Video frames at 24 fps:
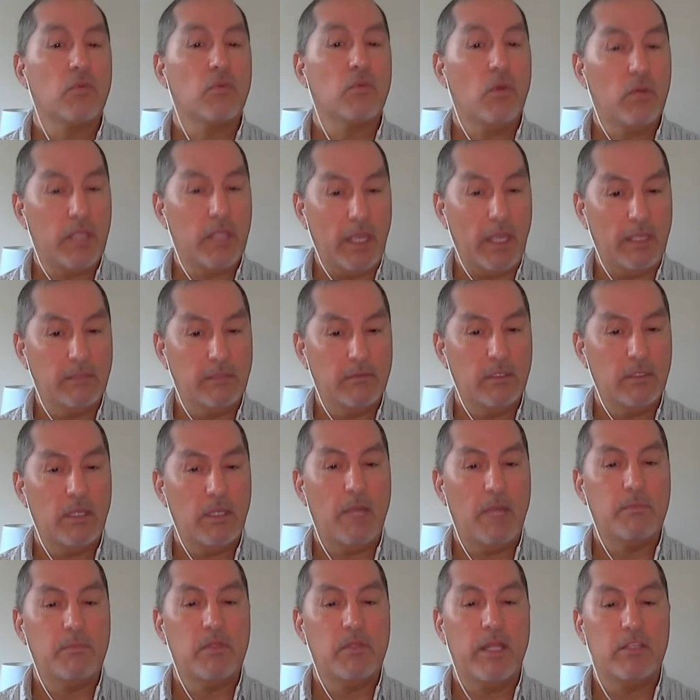okay.
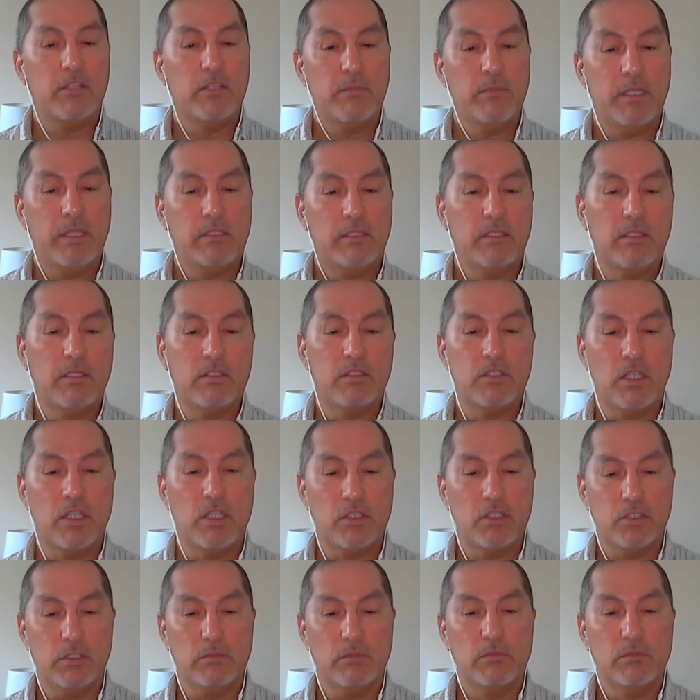I'm glad you okay. make the
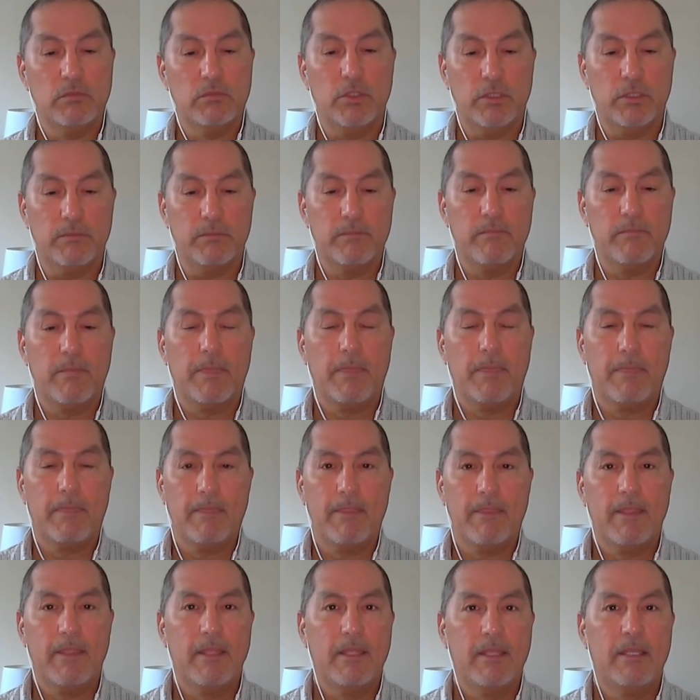distinction. Good.
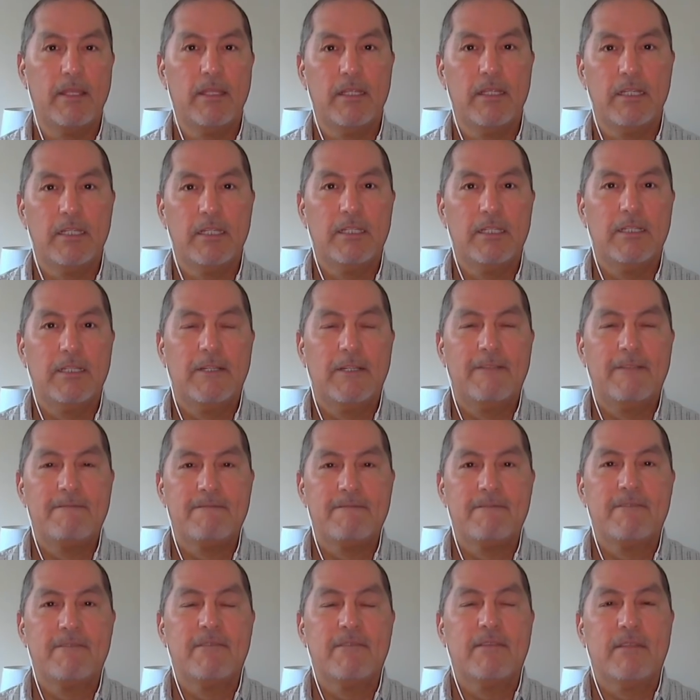Okay.
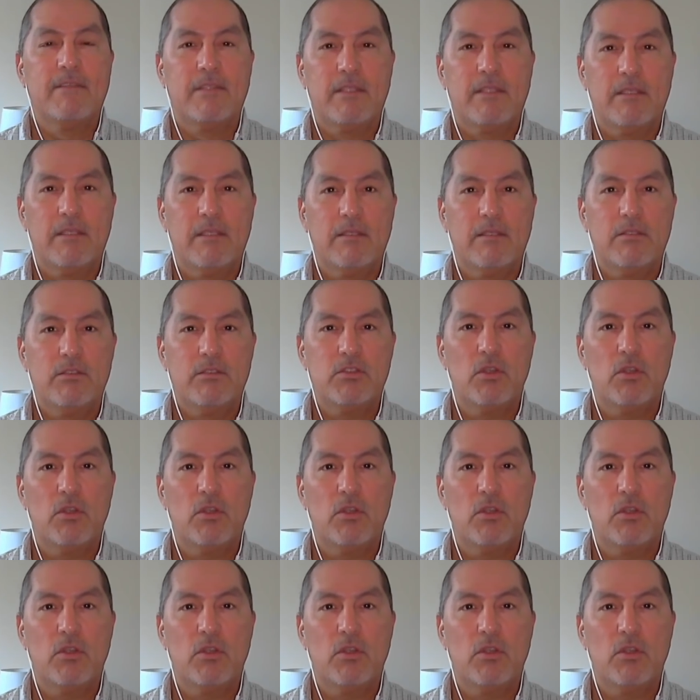So, so,